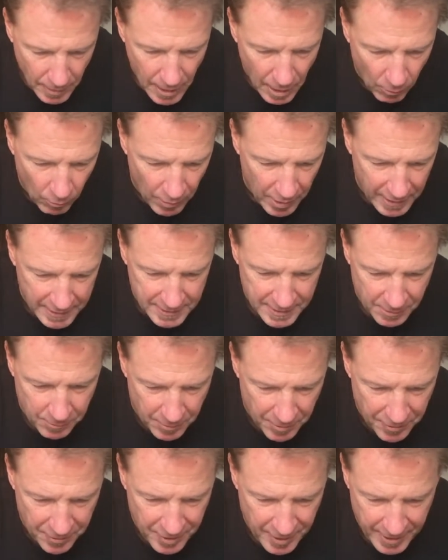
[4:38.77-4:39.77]
And what I did
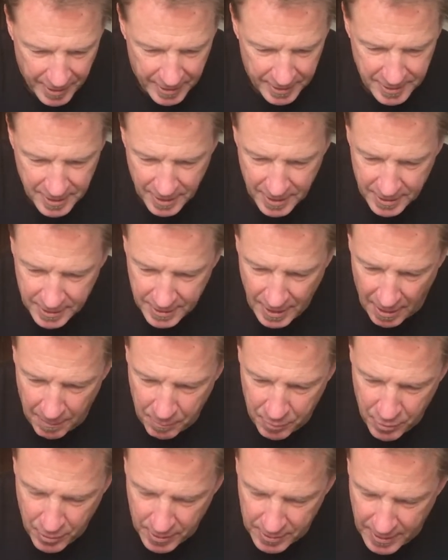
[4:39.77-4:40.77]
with this is I
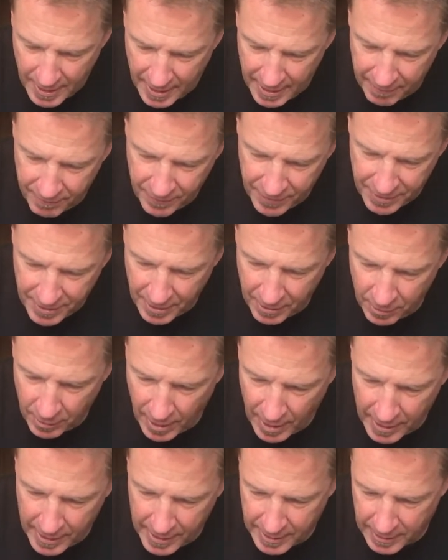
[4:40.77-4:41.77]
put a
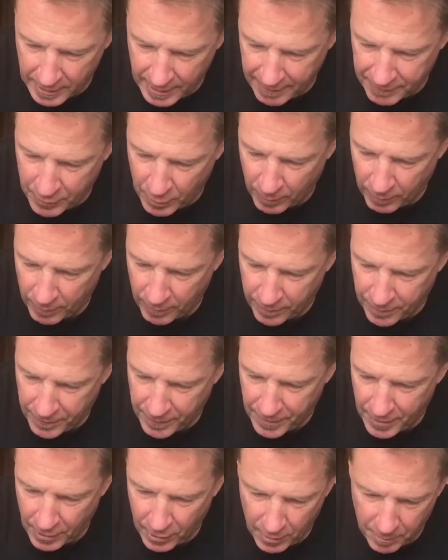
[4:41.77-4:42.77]
leftover
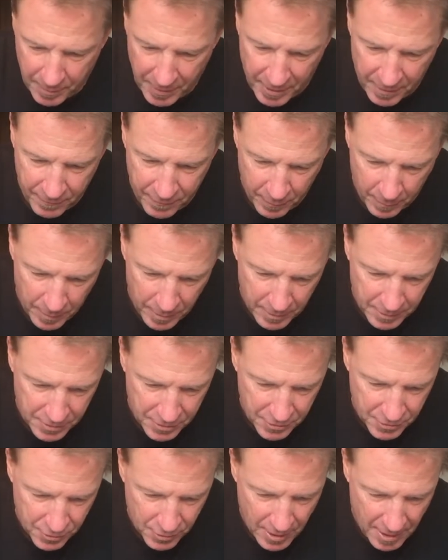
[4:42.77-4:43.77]
vanilla bean from a
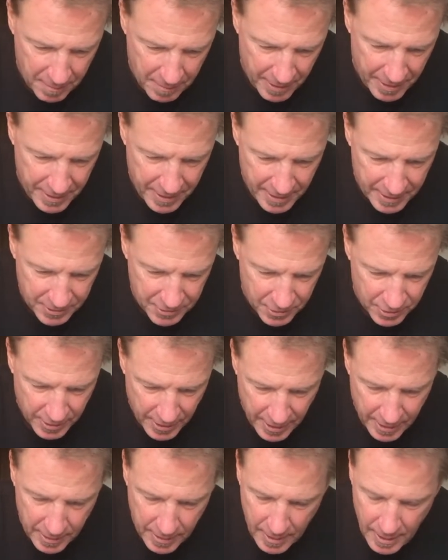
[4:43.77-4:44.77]
dessert I made
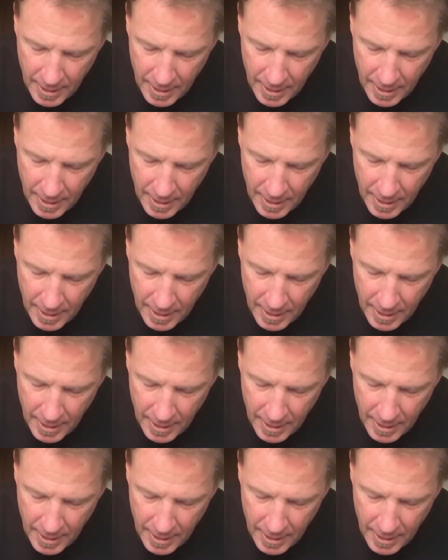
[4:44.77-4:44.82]
yesterday,